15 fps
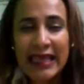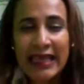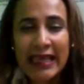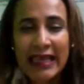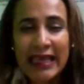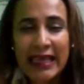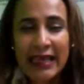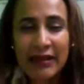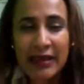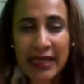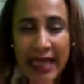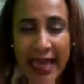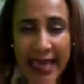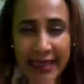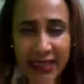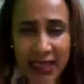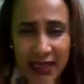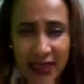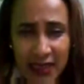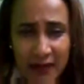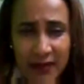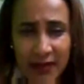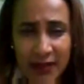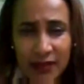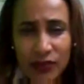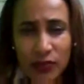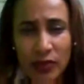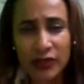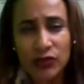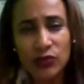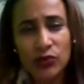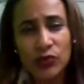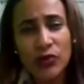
The 8 activities,